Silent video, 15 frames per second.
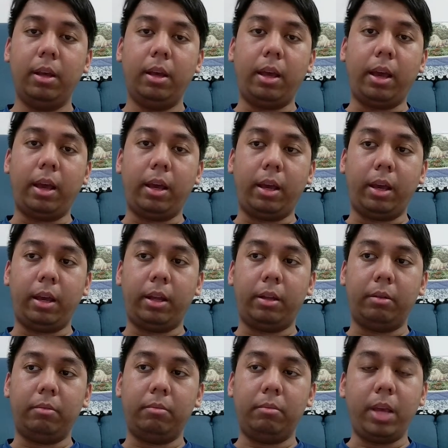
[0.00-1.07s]

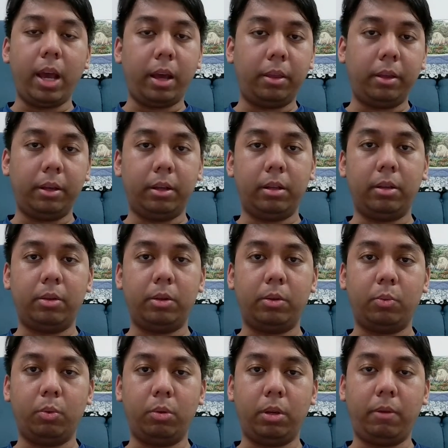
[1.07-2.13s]
And yeah, I think this
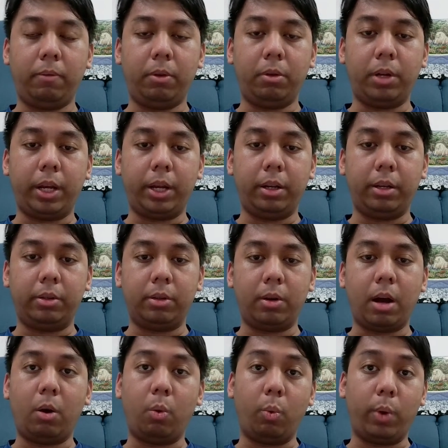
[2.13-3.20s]
will give you a good idea as to
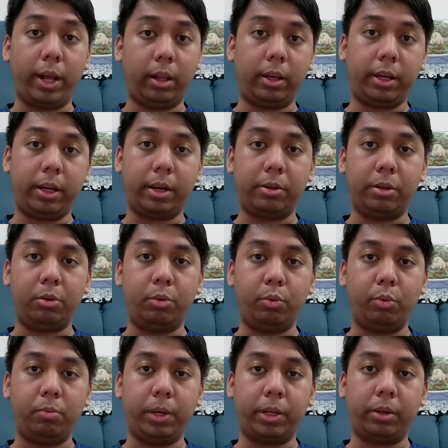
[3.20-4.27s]
how well it can actually
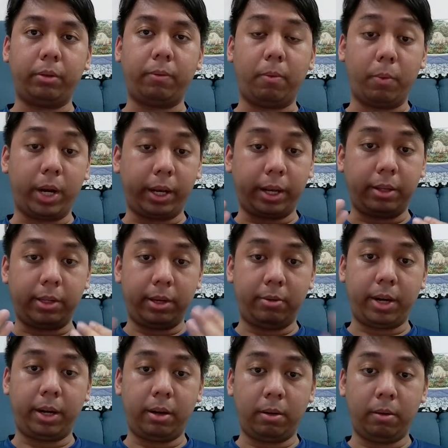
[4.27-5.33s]
do, because from what I can see
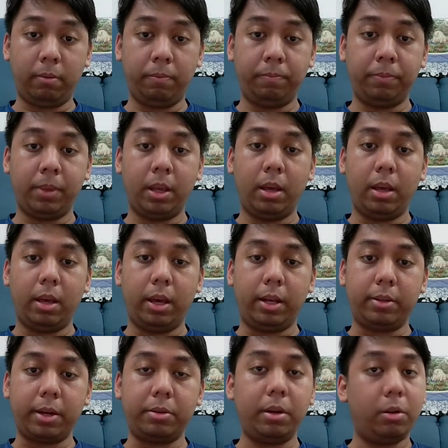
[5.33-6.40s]
right now, it's
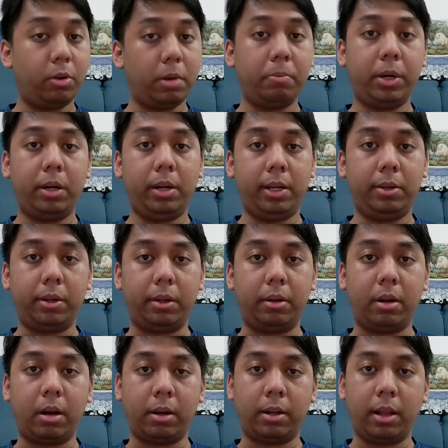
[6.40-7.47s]
actually looking pretty decent,
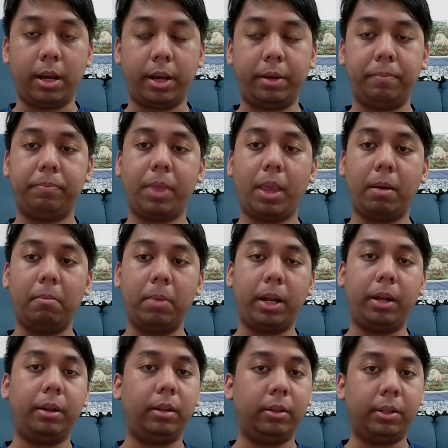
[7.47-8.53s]
not gonna lie. But
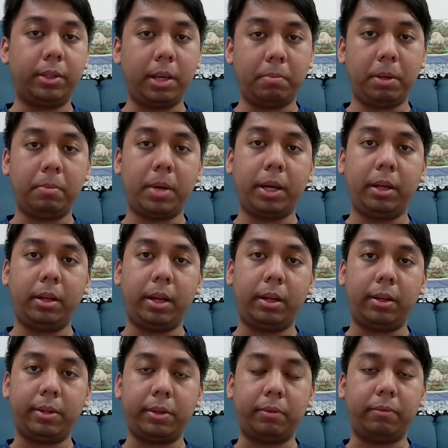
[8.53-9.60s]
just keep in mind that
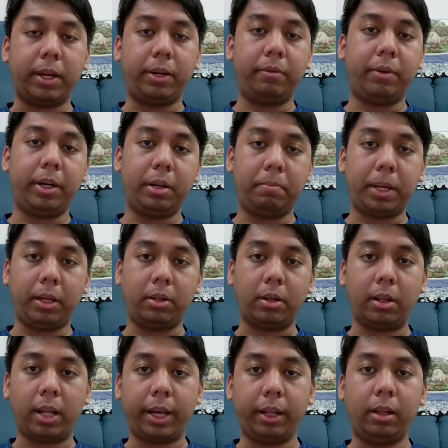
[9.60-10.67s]
this is very dependent
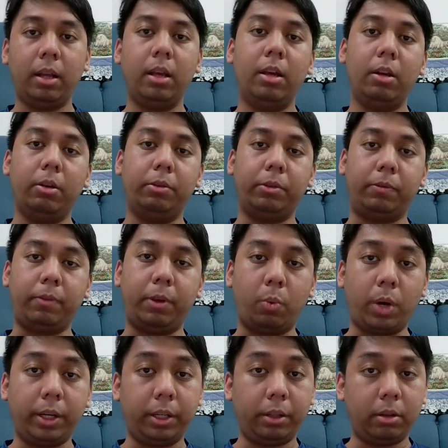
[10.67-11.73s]
on light. So if you
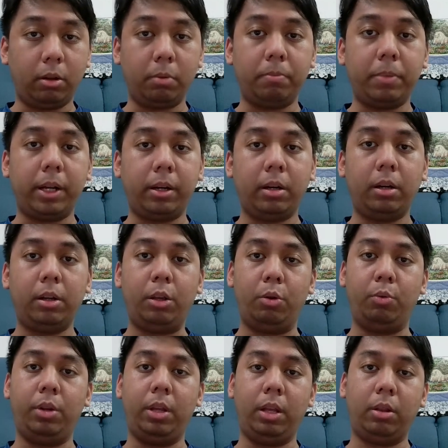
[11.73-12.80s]
want it to look better, you
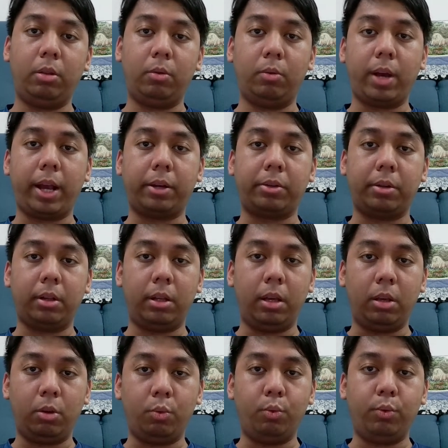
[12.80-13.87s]
need to actually
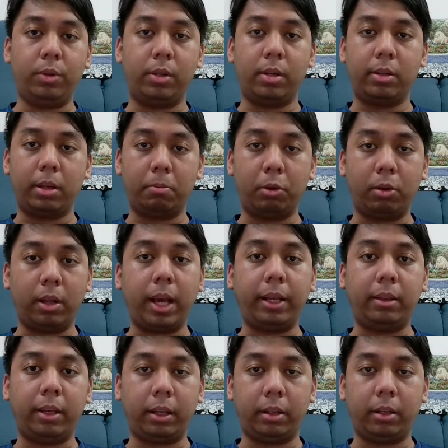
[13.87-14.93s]
use some good
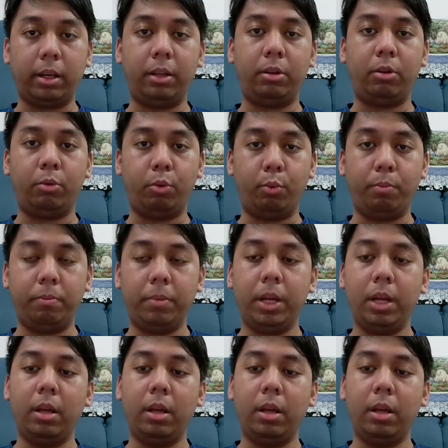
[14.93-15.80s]
lighting in your room.